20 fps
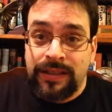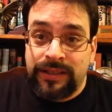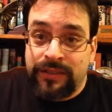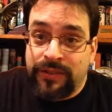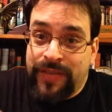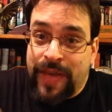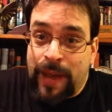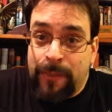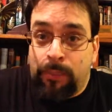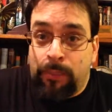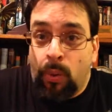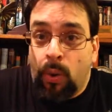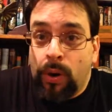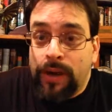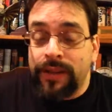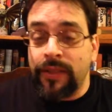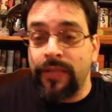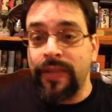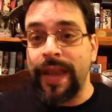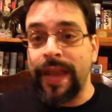To that
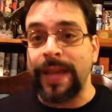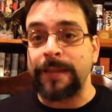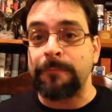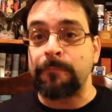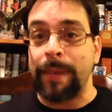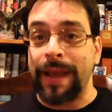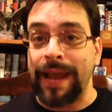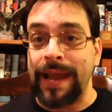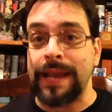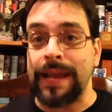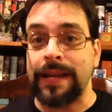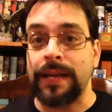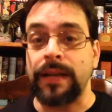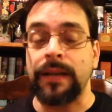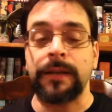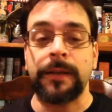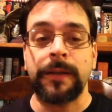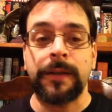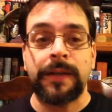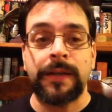point that they had made,
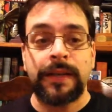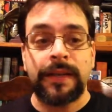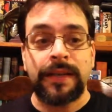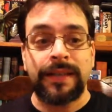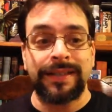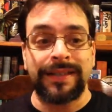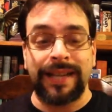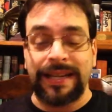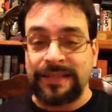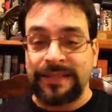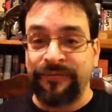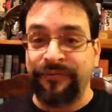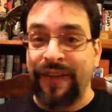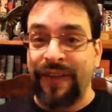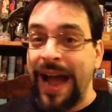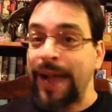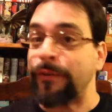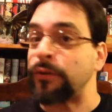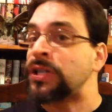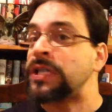it was like
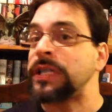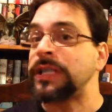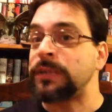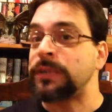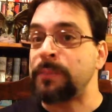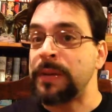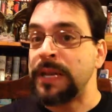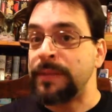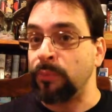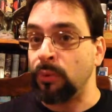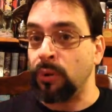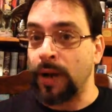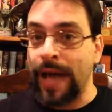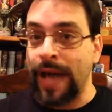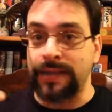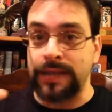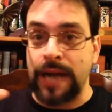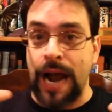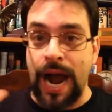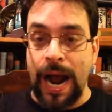five or six people
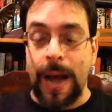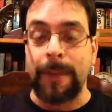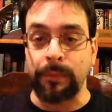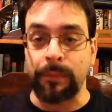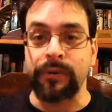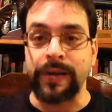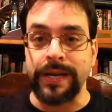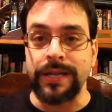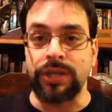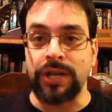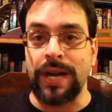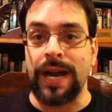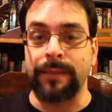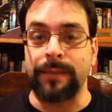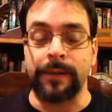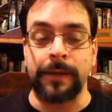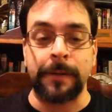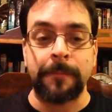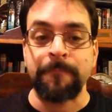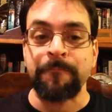had to operate
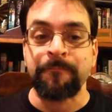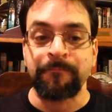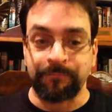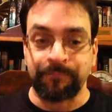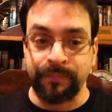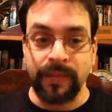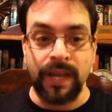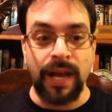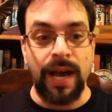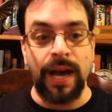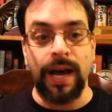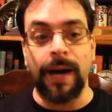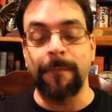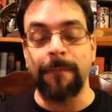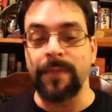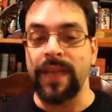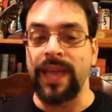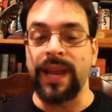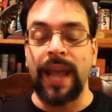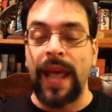Jabba.
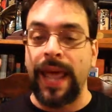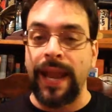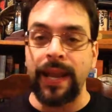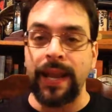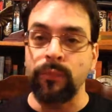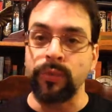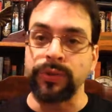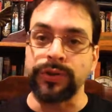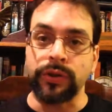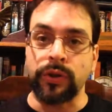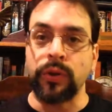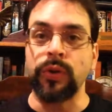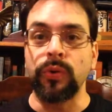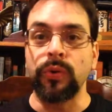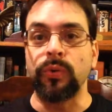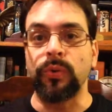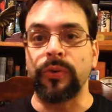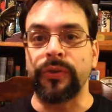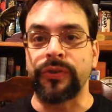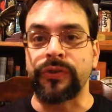And it was
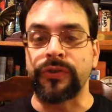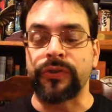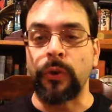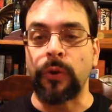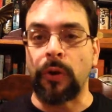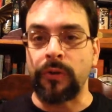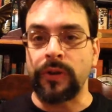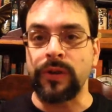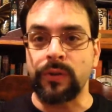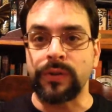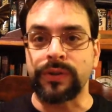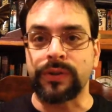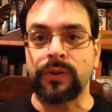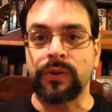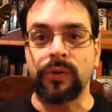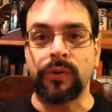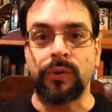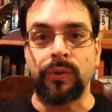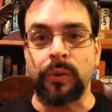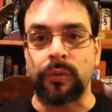cool. The story was
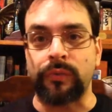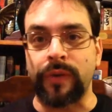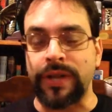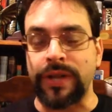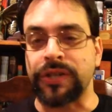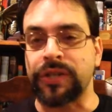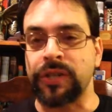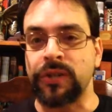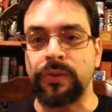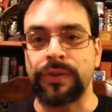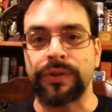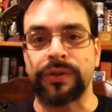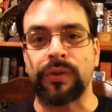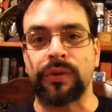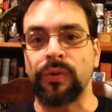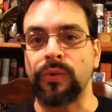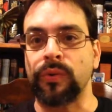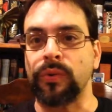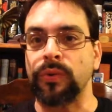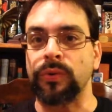cool. The rescue was
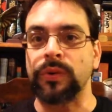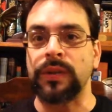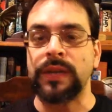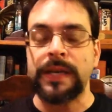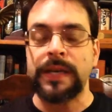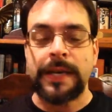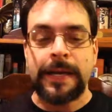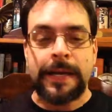cool.